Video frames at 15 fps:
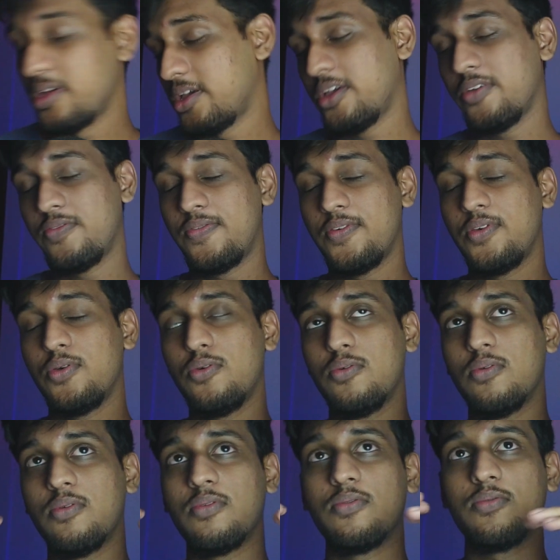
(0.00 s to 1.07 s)
If you
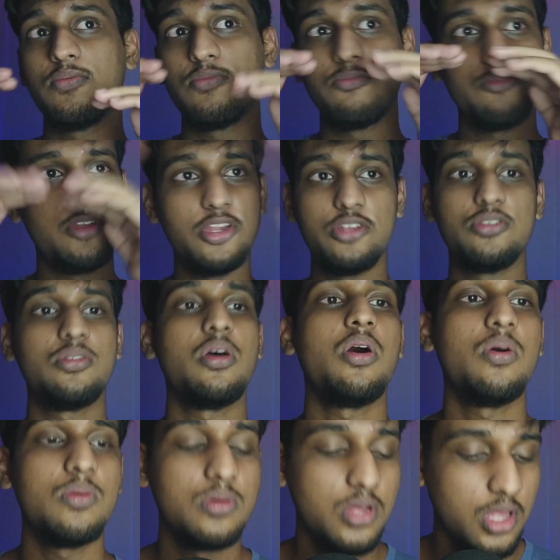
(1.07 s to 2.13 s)
need to
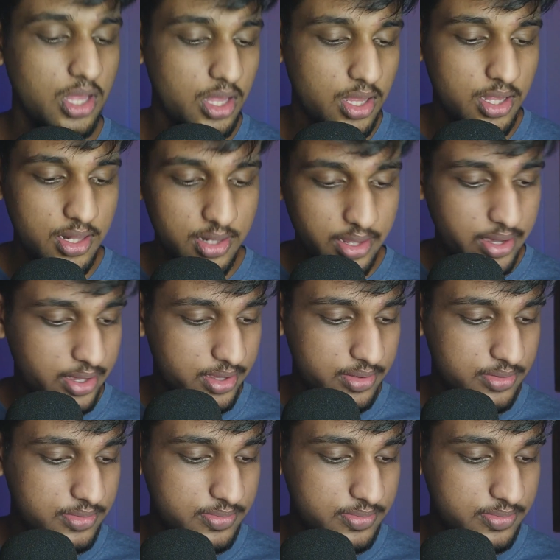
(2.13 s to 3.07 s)
know, like,